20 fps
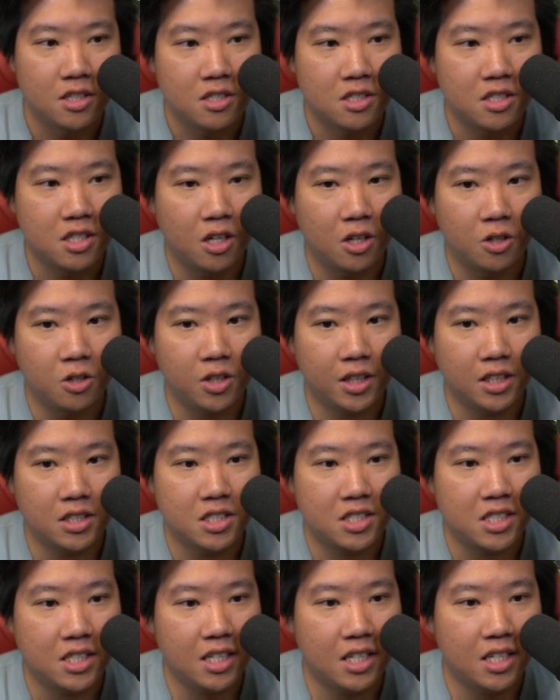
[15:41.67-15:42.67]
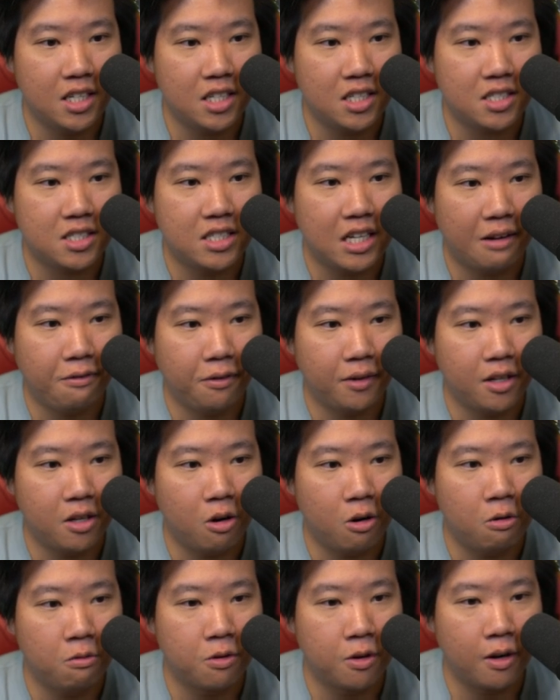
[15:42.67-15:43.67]
So you can see it is
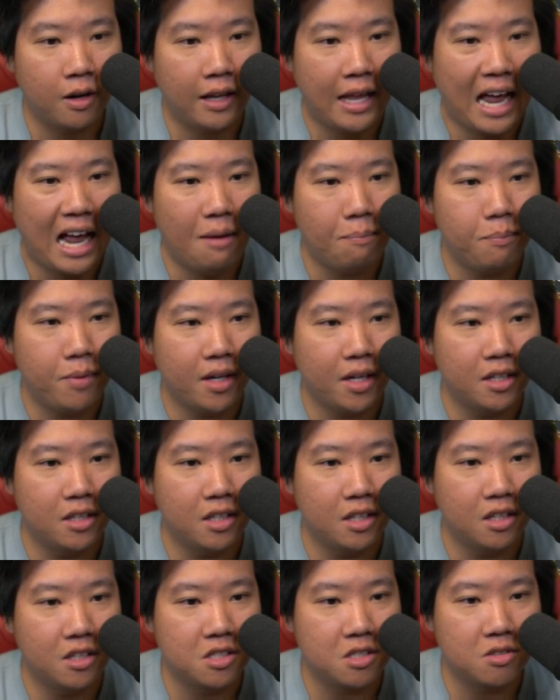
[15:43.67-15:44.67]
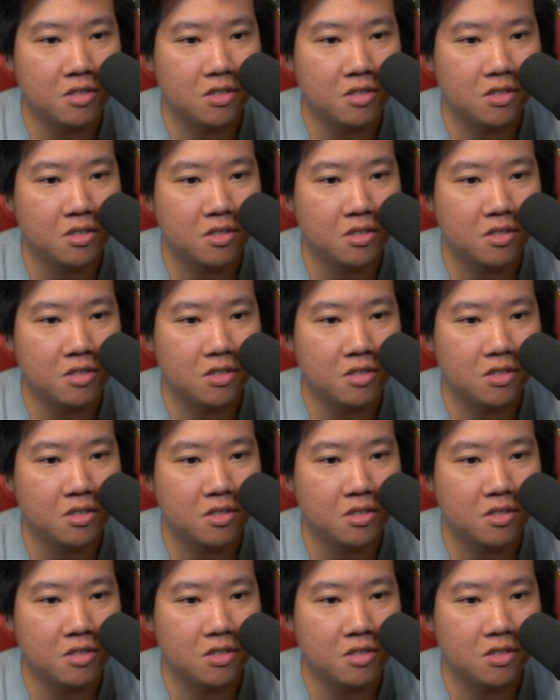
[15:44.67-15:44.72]
definitely overlapping in here.